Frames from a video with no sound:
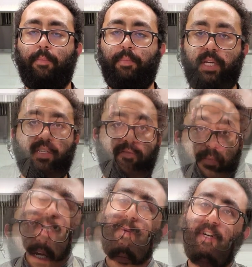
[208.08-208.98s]
piece of meat. So
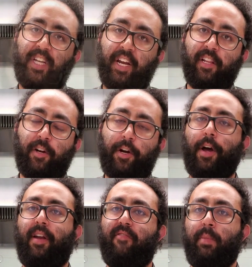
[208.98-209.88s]
this particular
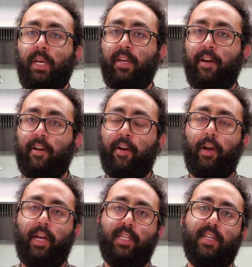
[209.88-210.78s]
cut of meat here
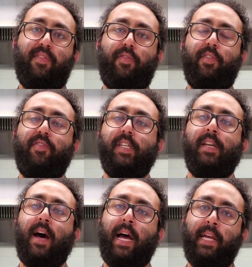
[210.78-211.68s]
is a
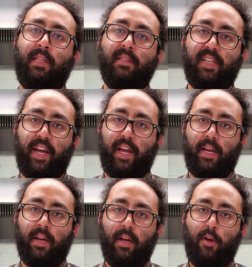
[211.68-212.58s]

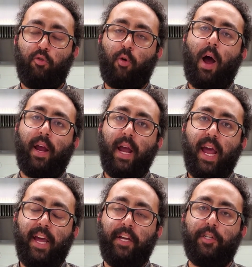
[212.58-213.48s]
59-day
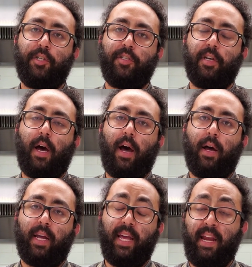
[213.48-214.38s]
dry-aged
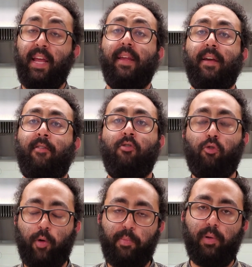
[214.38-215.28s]
Canadian
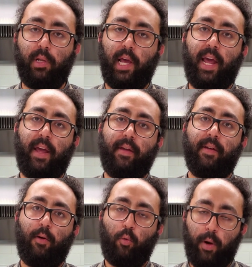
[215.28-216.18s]
AAA
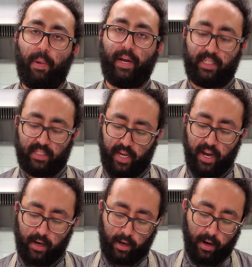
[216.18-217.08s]
ribeye
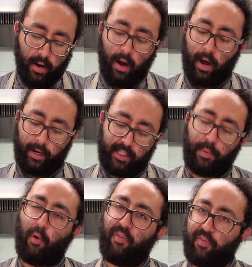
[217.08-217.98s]
steak. It's
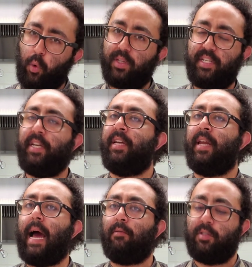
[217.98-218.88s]
about 14
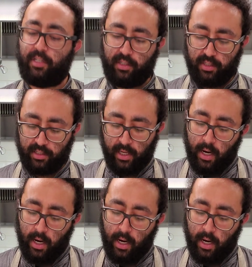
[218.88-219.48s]
ounces.